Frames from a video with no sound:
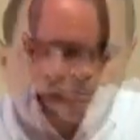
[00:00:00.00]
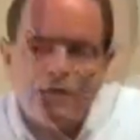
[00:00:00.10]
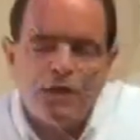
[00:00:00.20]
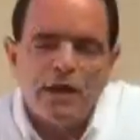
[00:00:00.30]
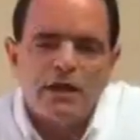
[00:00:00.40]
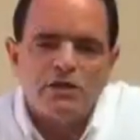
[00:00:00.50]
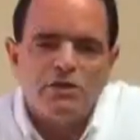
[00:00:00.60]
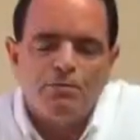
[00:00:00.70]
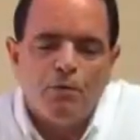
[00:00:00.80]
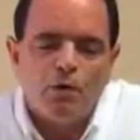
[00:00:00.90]
I think it's
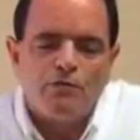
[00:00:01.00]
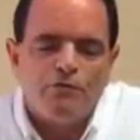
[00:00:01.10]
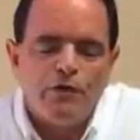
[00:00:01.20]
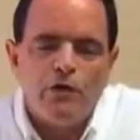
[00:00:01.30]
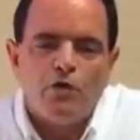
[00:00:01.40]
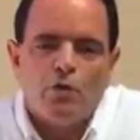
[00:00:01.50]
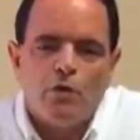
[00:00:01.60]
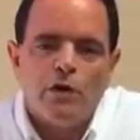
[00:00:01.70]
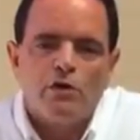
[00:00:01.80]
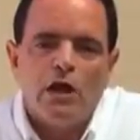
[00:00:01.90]
important for you to
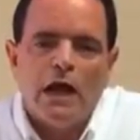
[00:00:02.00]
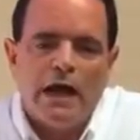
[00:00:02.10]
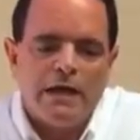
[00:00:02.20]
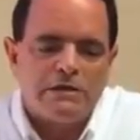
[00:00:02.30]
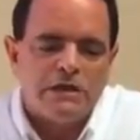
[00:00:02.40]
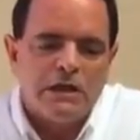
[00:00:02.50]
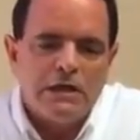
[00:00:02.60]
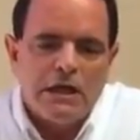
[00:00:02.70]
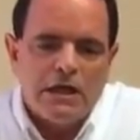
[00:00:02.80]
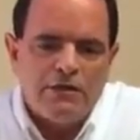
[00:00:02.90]
realize
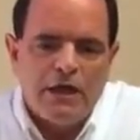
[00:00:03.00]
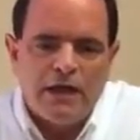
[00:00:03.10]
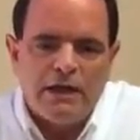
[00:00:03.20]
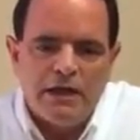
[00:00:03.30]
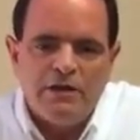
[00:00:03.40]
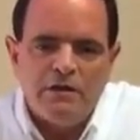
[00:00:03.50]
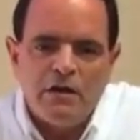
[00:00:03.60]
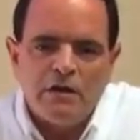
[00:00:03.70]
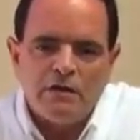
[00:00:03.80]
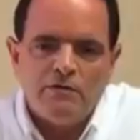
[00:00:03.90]
that
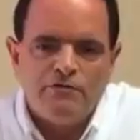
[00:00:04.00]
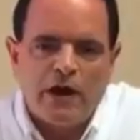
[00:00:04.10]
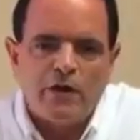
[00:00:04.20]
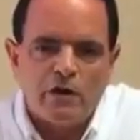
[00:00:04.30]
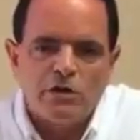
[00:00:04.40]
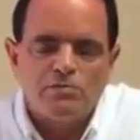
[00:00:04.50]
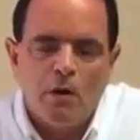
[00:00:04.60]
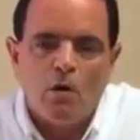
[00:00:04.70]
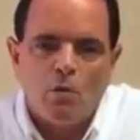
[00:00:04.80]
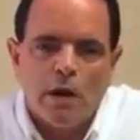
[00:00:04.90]
in fire and
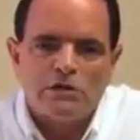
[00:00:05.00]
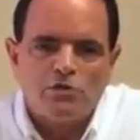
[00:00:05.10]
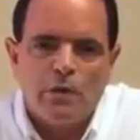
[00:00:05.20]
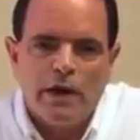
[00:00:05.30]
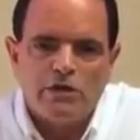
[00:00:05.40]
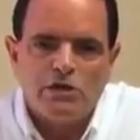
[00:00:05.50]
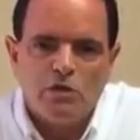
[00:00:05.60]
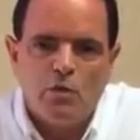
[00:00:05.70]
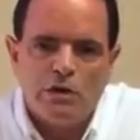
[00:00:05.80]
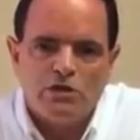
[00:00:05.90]
smoke
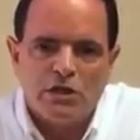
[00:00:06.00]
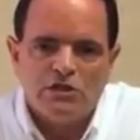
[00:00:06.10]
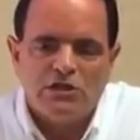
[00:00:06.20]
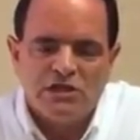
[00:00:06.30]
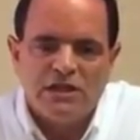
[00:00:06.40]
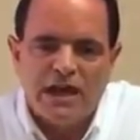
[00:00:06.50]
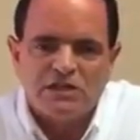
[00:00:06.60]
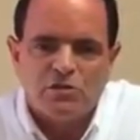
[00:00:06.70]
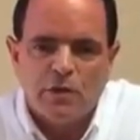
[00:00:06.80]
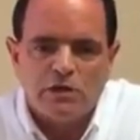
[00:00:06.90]
restoration, which is
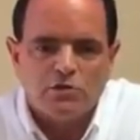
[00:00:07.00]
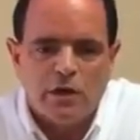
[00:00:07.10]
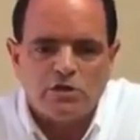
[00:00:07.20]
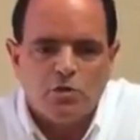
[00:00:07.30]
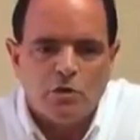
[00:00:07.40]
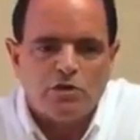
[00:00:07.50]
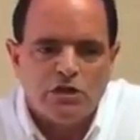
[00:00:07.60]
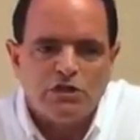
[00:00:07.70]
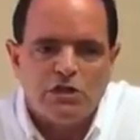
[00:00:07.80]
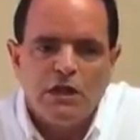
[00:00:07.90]
disaster restoration, which
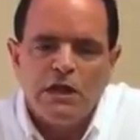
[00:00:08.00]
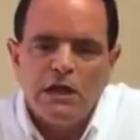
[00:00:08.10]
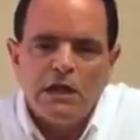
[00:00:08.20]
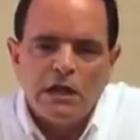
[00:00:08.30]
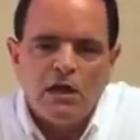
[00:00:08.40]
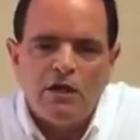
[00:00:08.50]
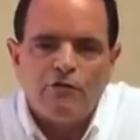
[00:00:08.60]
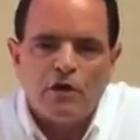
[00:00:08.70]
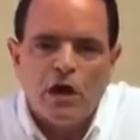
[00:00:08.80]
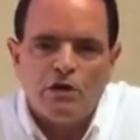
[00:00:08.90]
is covered